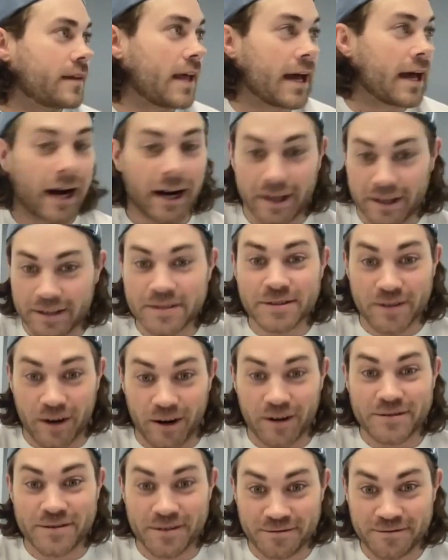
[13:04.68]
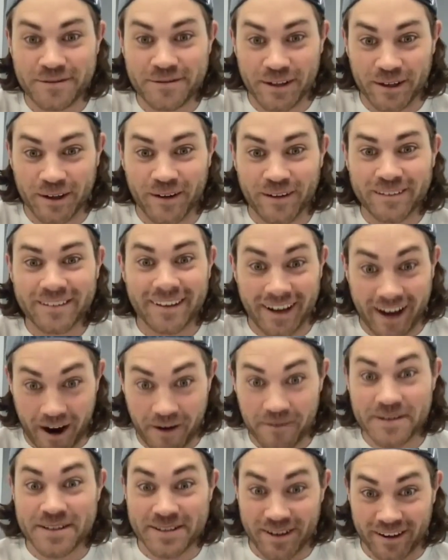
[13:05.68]
And I could start to feel like I
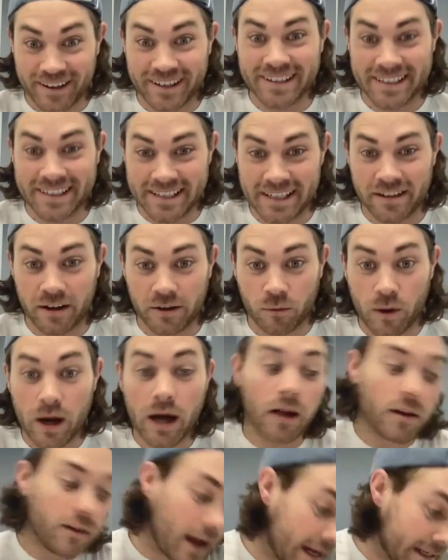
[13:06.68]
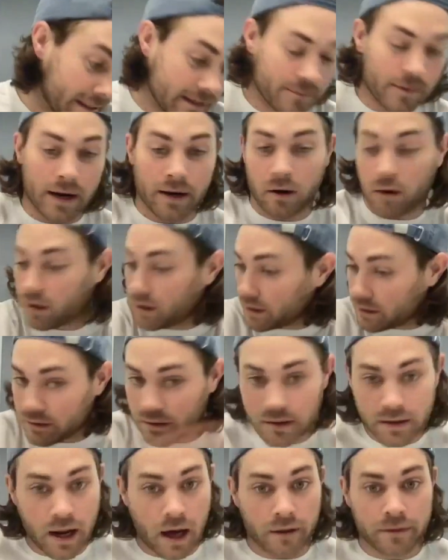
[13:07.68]
was starting to get unwell. I get back on it,
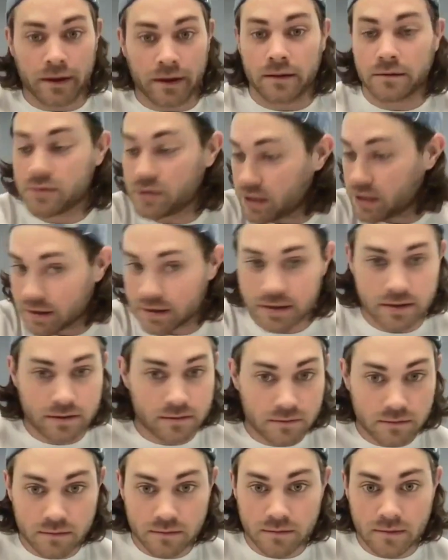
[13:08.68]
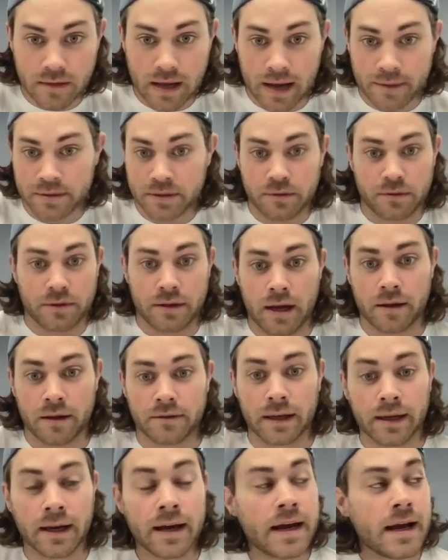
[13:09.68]
nothing, just absolutely
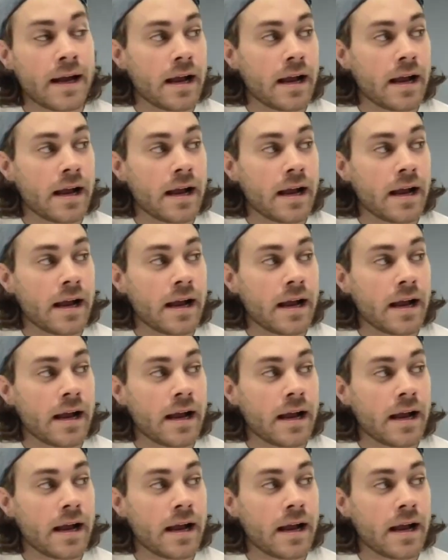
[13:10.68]
nothing.